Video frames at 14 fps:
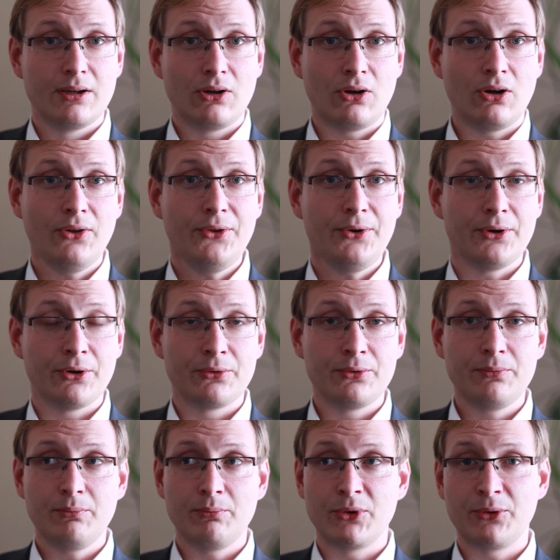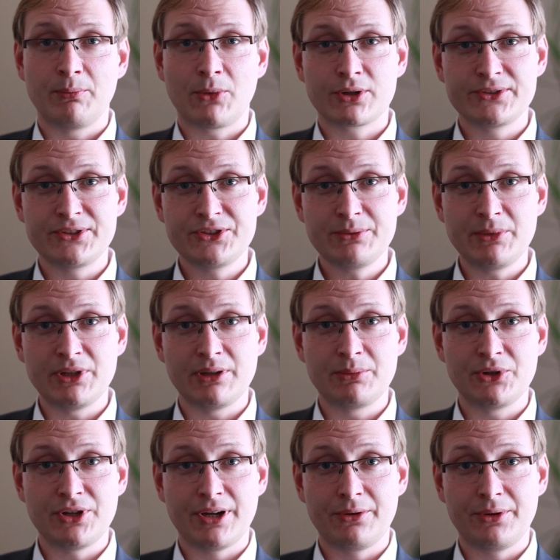On their own, both Marxism and
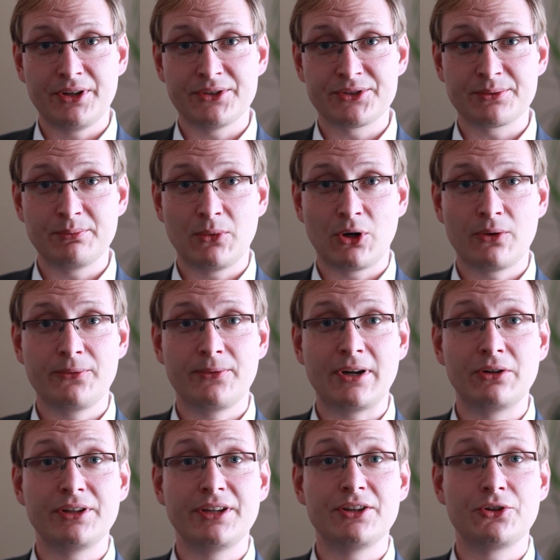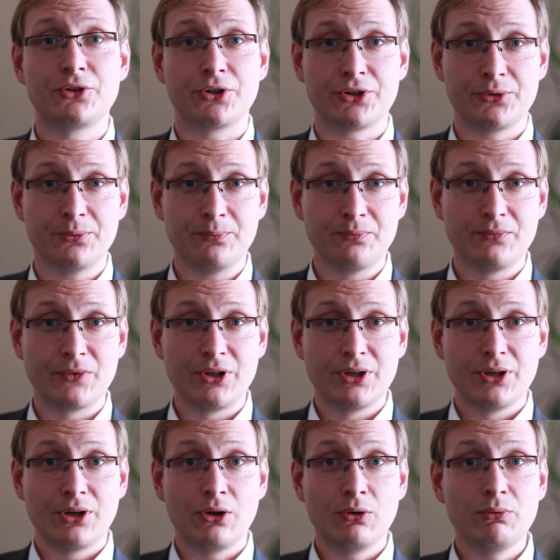libertarianism are fairly inert.
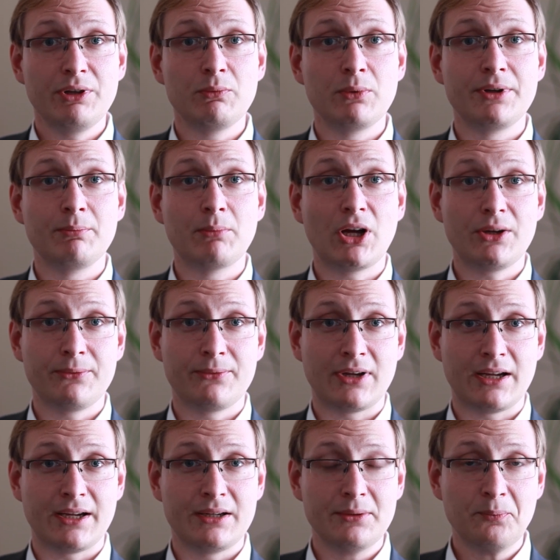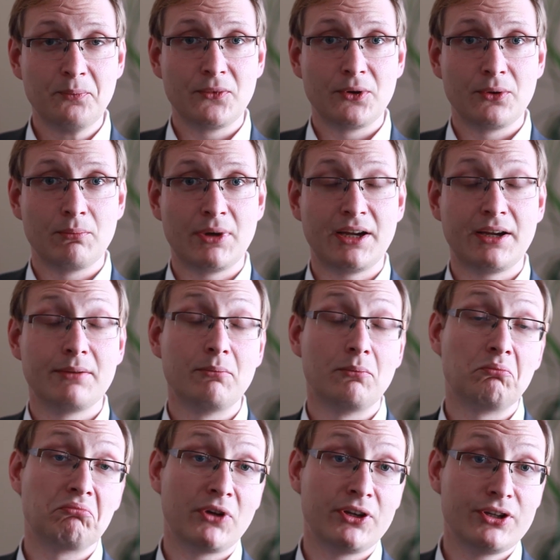Only when modified by
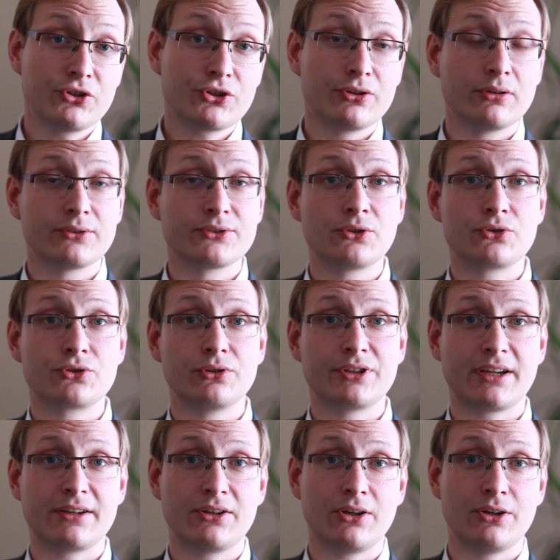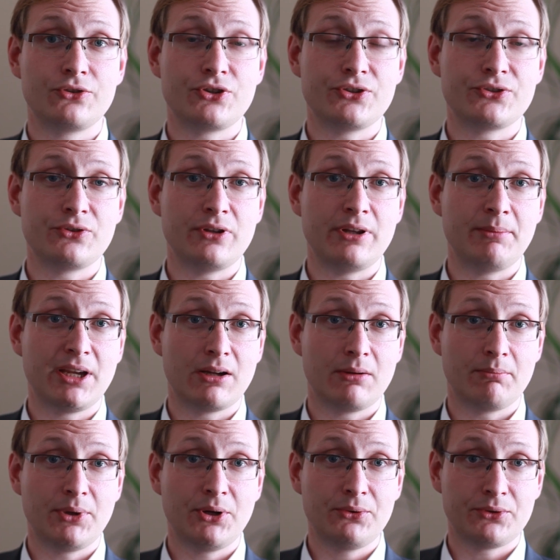additional social technologies do they become
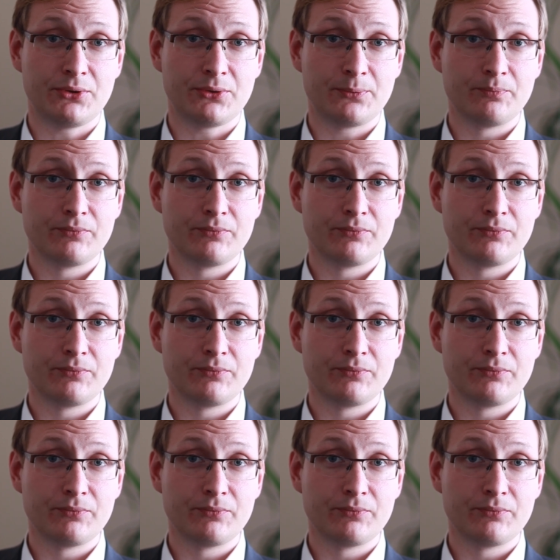potent.